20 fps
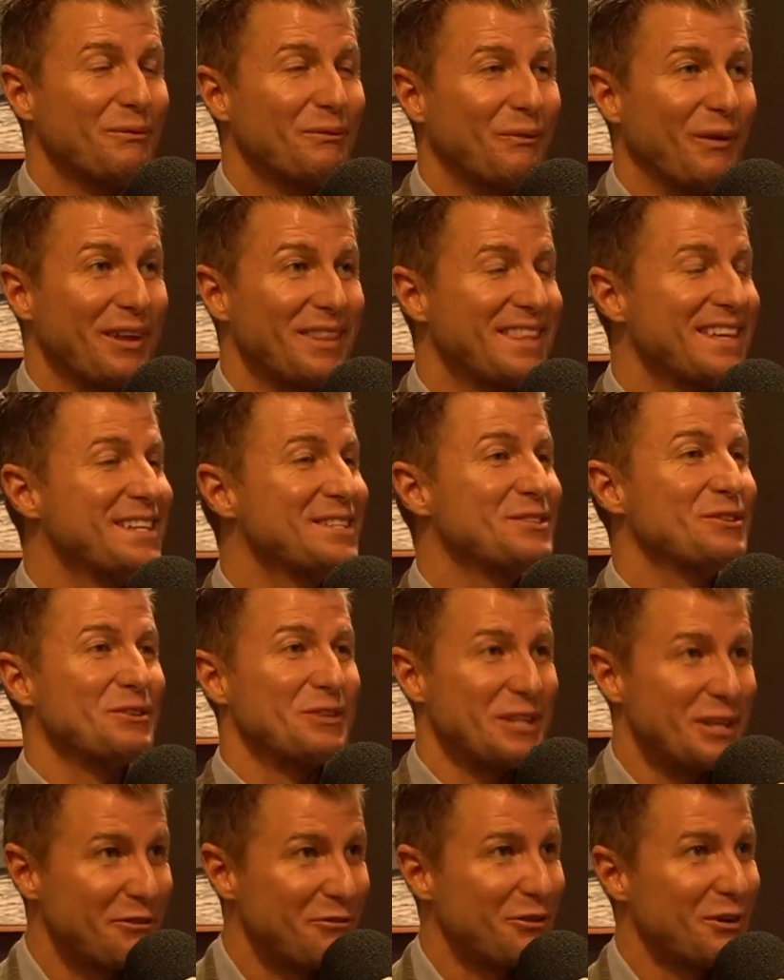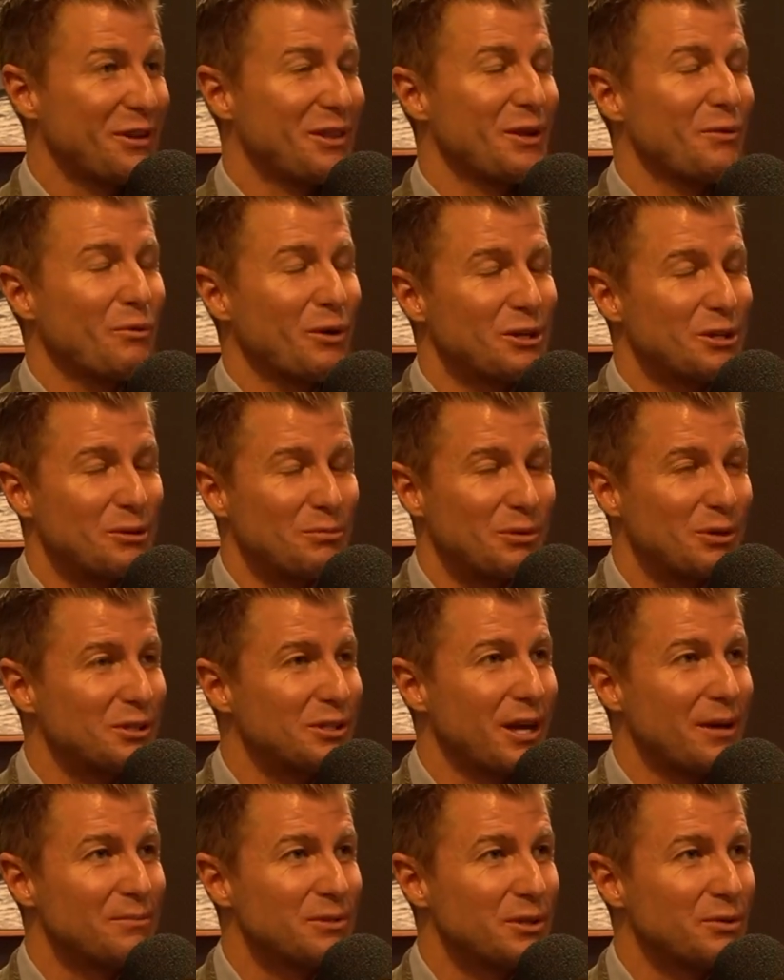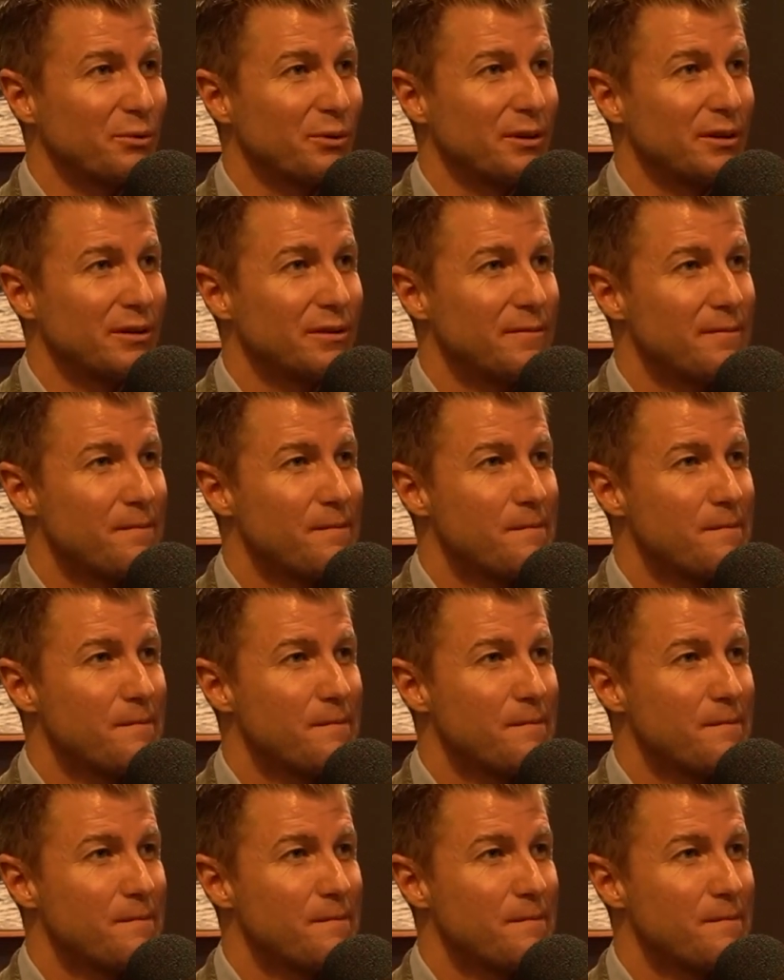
What things are different than what your perception were?